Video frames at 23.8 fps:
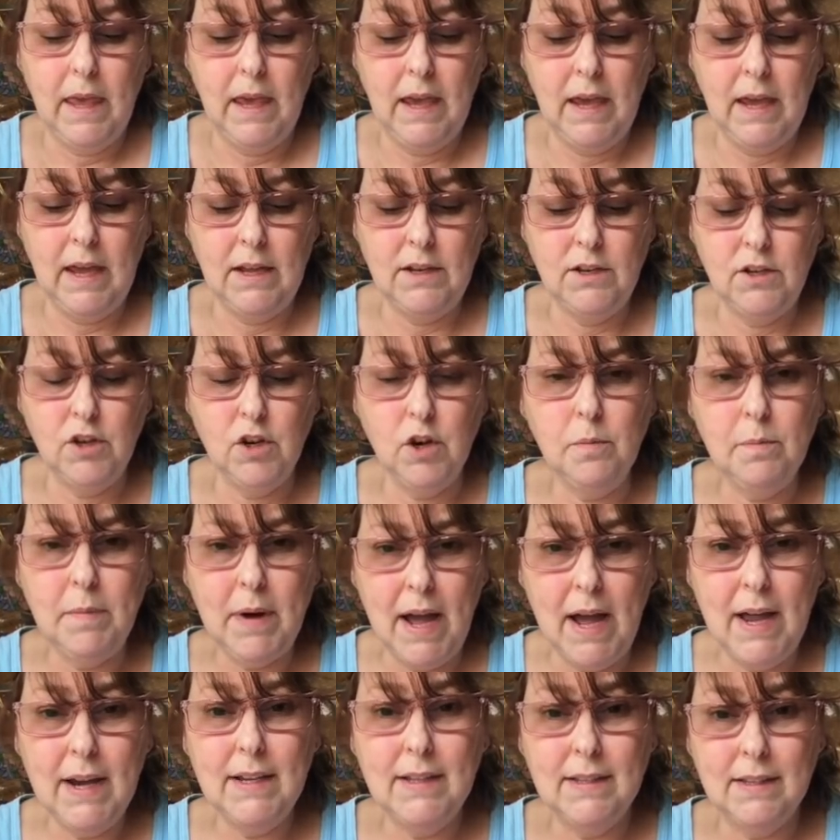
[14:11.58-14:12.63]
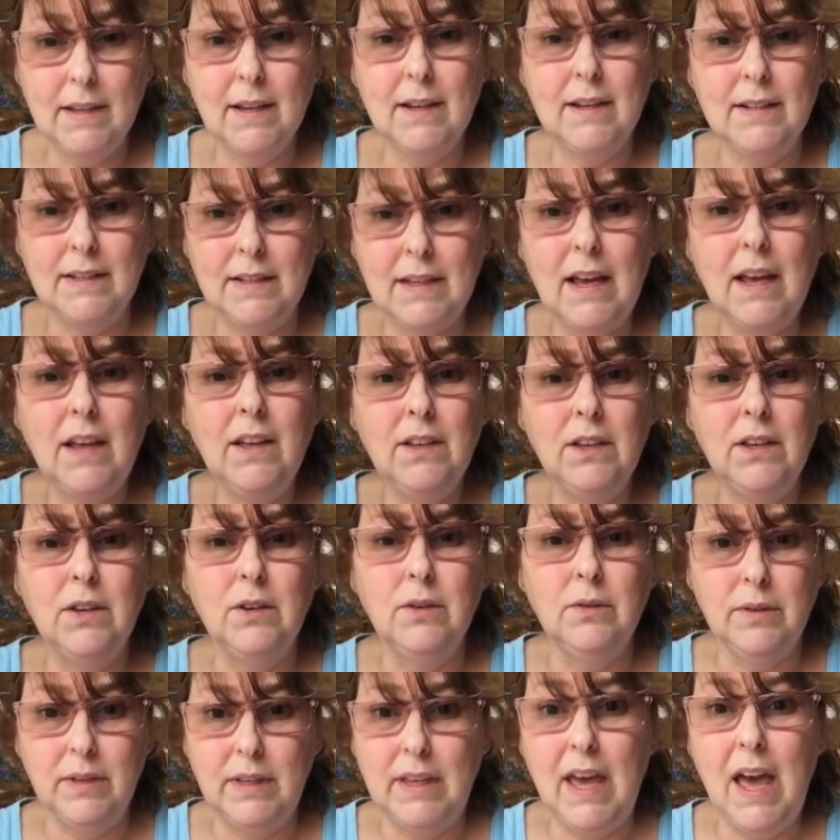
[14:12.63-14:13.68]
And your body's going to tell
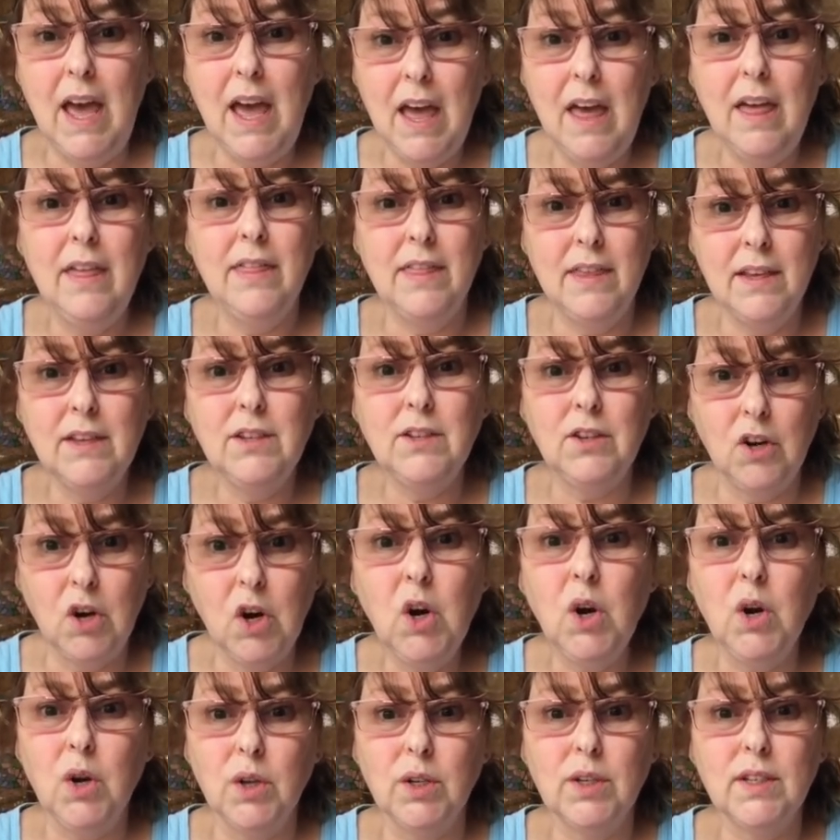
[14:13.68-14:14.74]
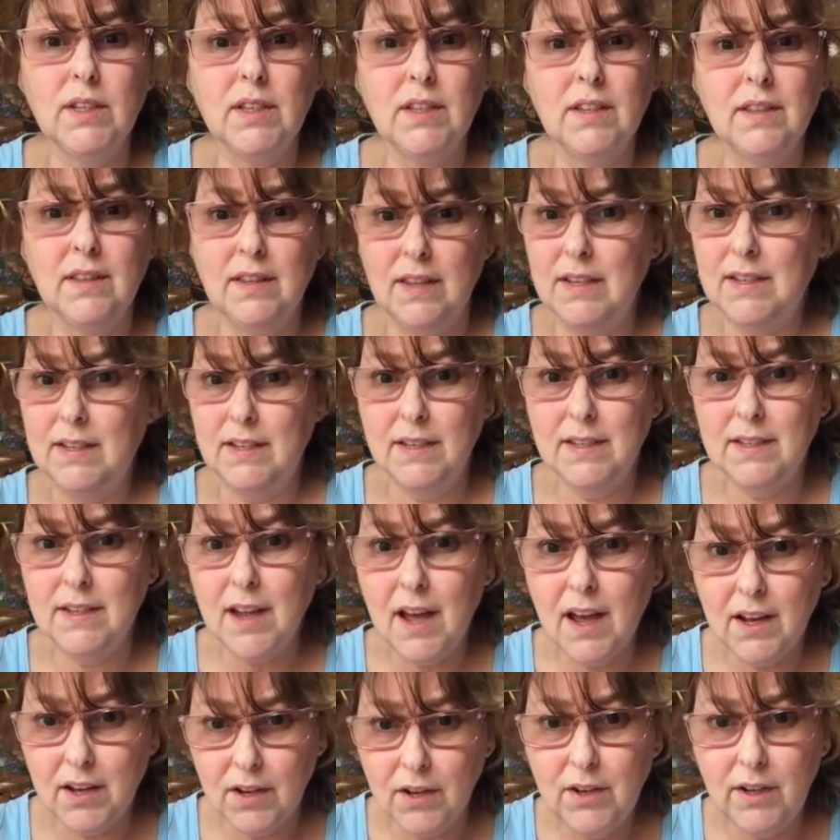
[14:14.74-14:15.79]
you, yeah, this hurts. This is
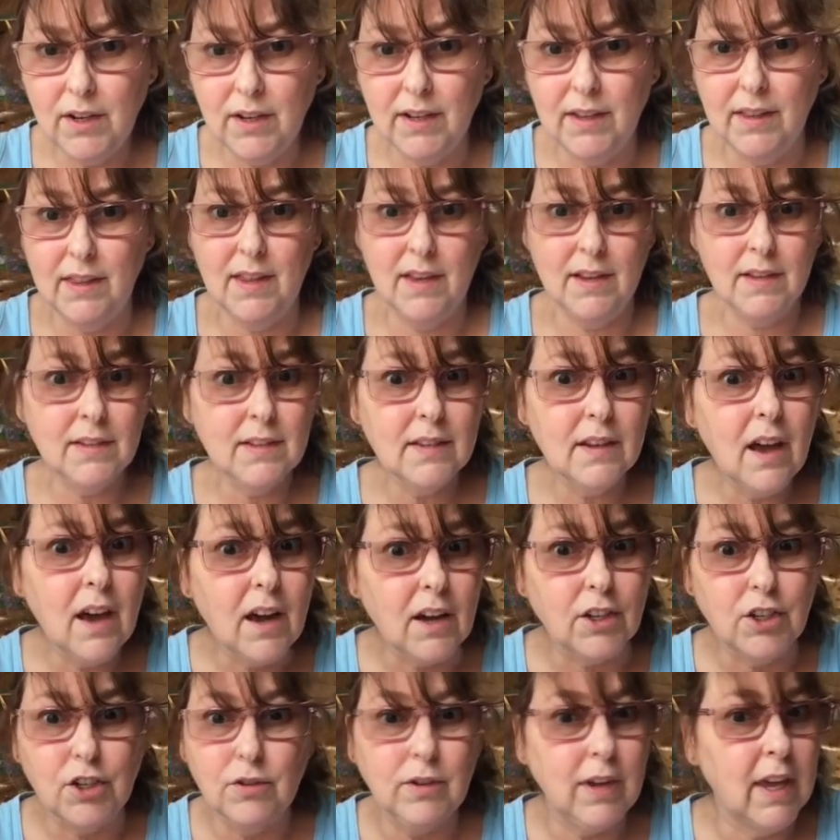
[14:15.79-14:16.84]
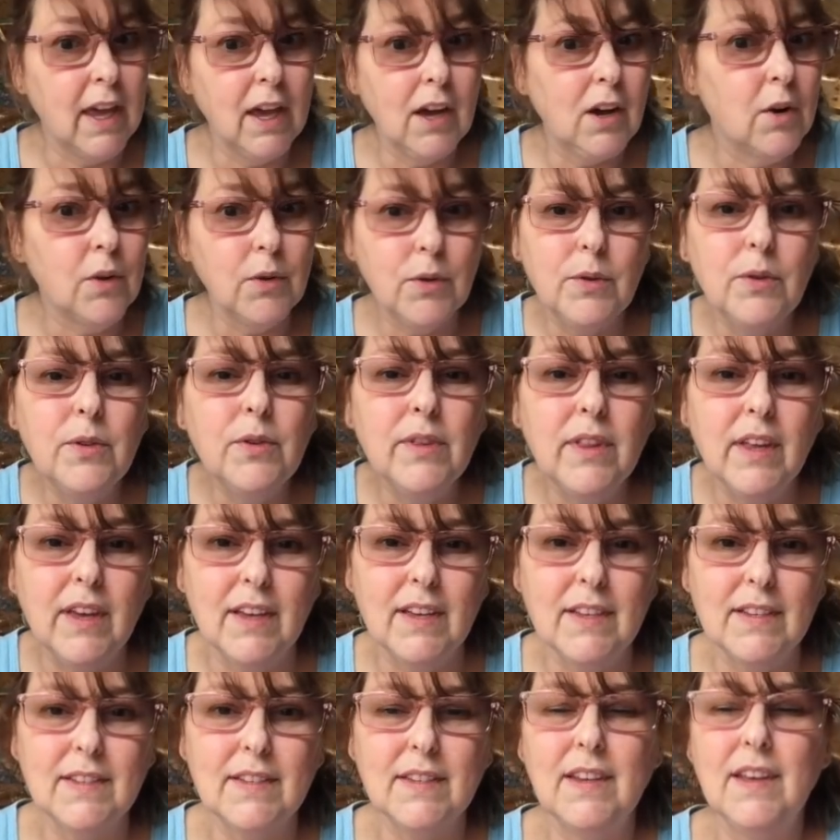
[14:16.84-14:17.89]
not good. This sucks. You can't go through
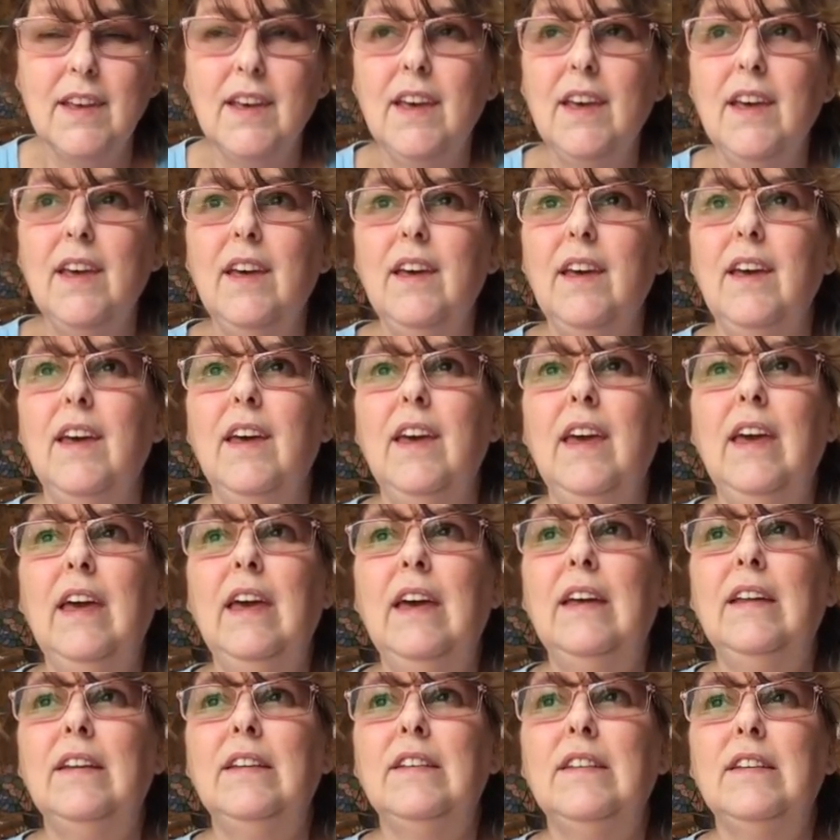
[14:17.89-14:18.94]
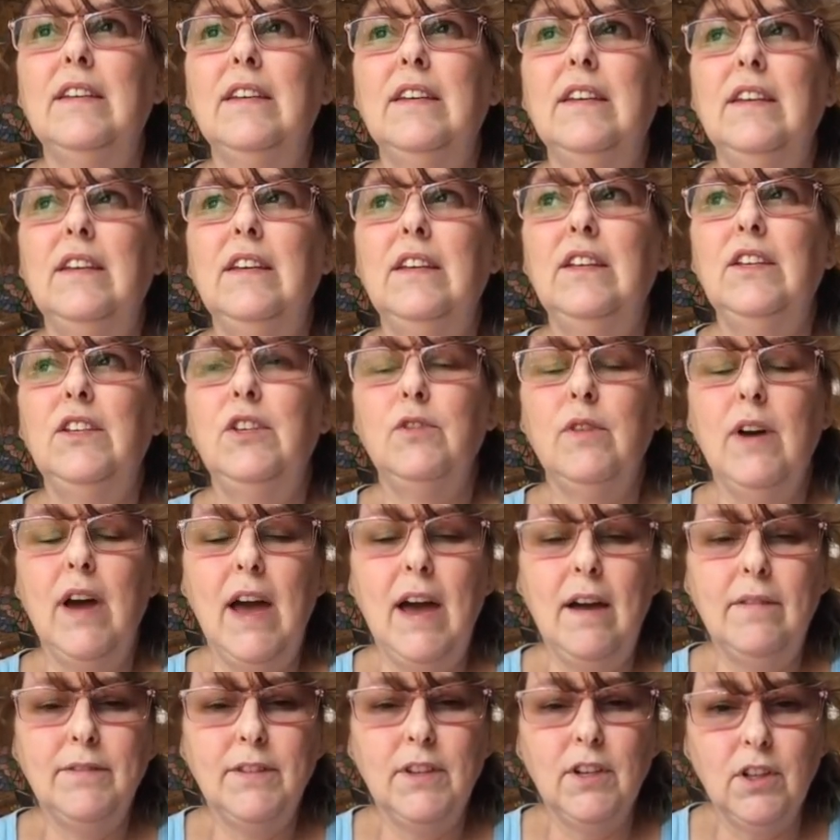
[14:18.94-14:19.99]
this. And you
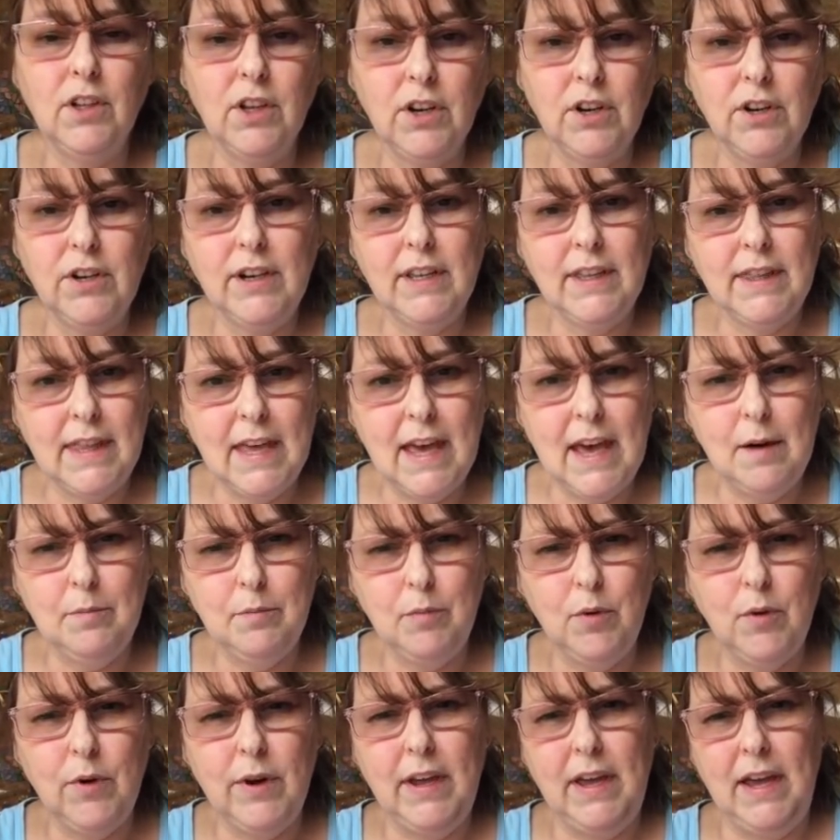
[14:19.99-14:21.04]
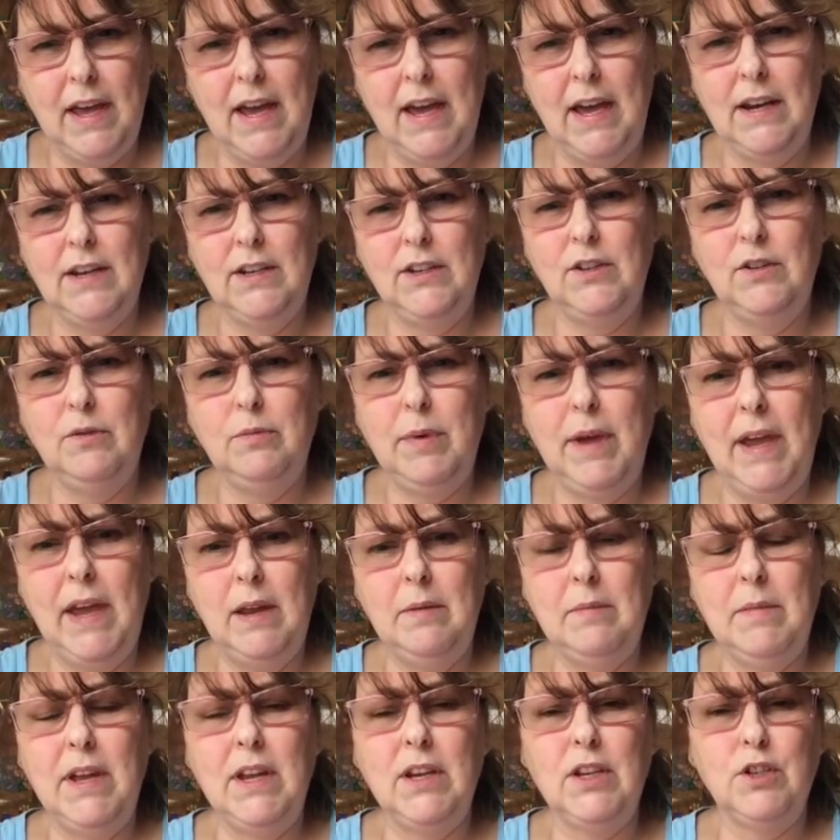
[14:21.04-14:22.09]
have to learn at that point how to do
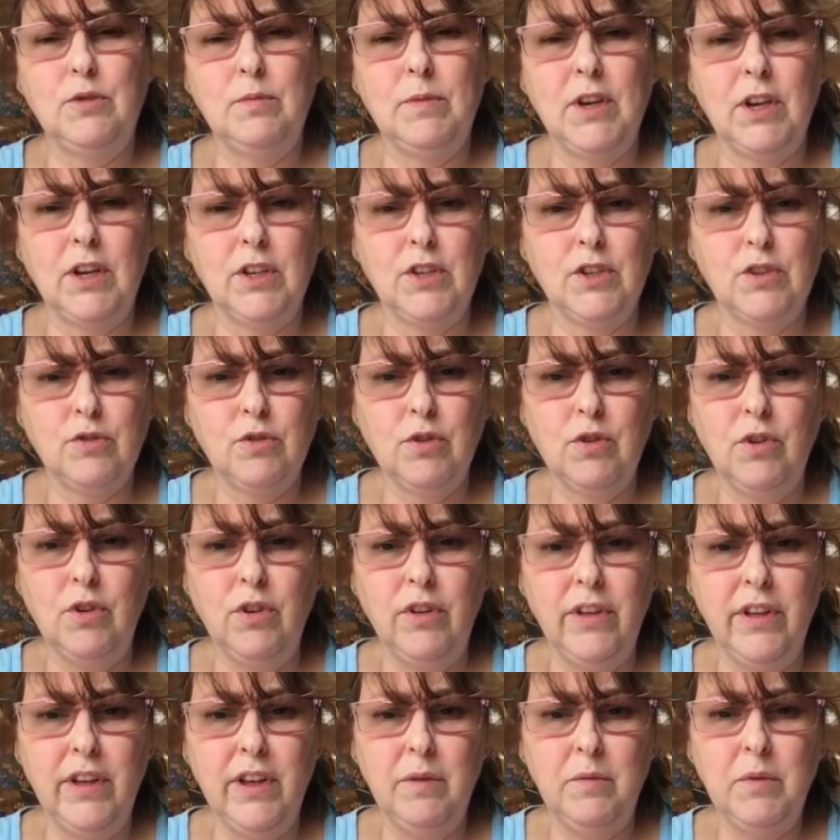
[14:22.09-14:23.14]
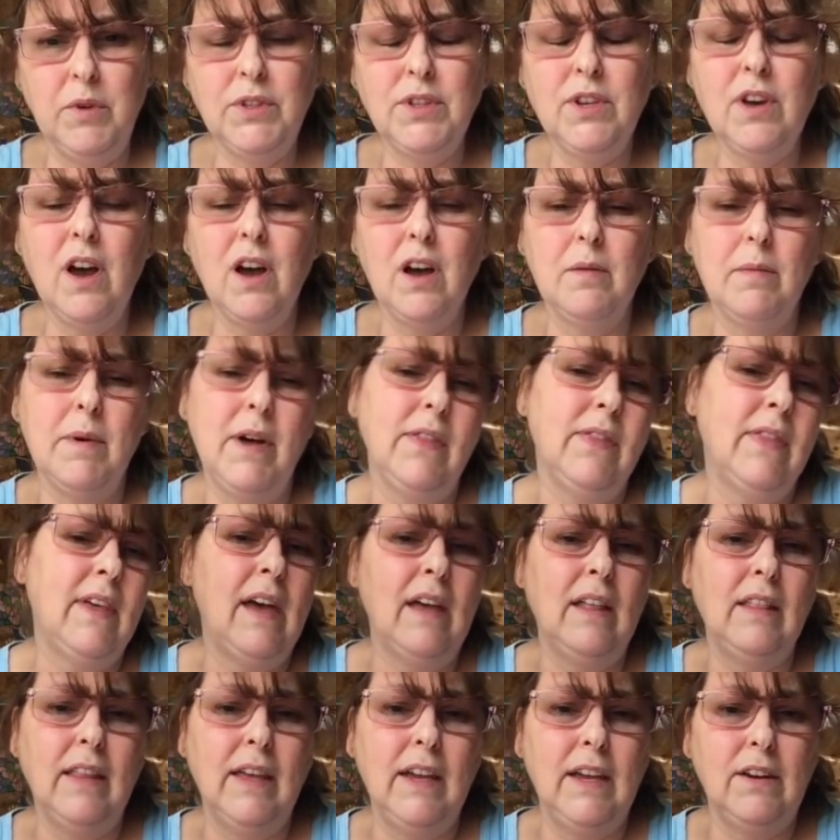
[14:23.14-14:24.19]
pain management control. And we'll talk about
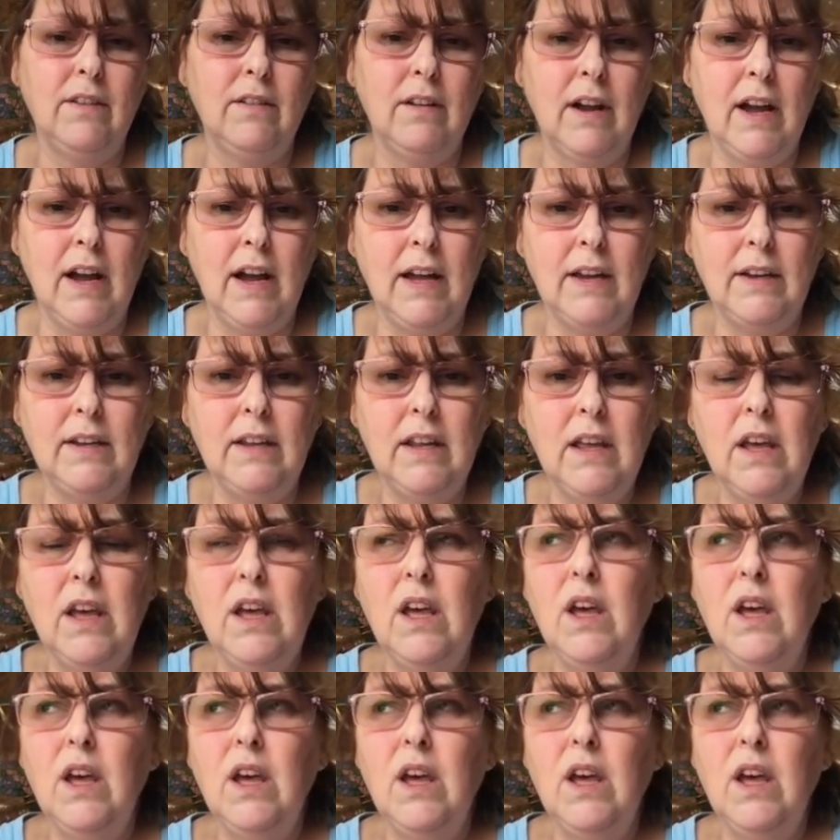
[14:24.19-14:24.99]
that later on.